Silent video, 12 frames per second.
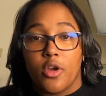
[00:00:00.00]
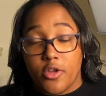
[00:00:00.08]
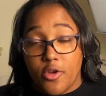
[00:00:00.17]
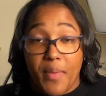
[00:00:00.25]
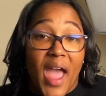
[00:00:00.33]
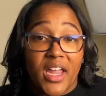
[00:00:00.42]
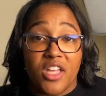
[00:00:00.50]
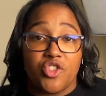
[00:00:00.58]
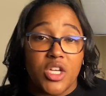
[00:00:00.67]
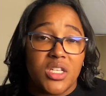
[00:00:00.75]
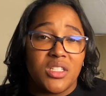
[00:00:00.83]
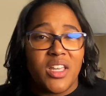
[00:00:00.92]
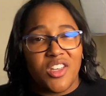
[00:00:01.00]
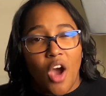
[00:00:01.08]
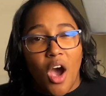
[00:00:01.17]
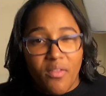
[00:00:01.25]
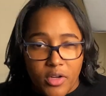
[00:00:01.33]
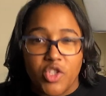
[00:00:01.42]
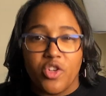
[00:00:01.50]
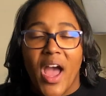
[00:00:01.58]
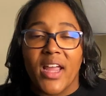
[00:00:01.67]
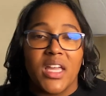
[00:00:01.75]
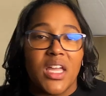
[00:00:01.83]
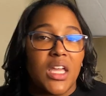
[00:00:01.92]
packages. They offer
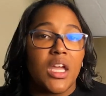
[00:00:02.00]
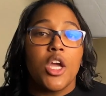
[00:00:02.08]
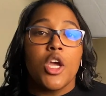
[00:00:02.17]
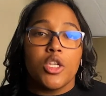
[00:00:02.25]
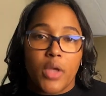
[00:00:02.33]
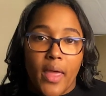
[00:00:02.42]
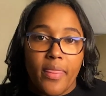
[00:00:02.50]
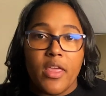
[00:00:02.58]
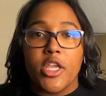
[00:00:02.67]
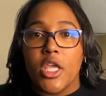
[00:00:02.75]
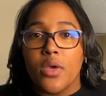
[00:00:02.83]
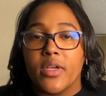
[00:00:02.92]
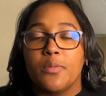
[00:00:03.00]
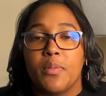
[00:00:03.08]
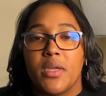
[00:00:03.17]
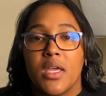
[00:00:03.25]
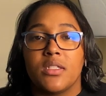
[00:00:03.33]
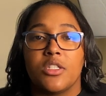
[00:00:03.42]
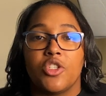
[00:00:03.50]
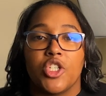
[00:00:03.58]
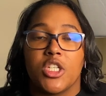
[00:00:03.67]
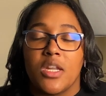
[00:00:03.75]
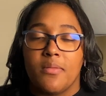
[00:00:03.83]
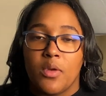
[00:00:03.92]
tracking. So I think USPS is just
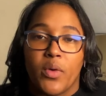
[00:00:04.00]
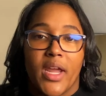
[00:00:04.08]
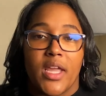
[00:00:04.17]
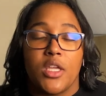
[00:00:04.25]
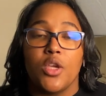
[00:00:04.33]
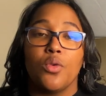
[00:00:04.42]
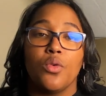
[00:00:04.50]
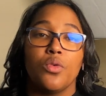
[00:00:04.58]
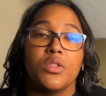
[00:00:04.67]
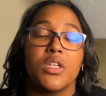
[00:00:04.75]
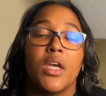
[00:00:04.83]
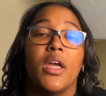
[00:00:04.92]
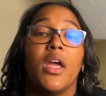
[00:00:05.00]
going to be what I use.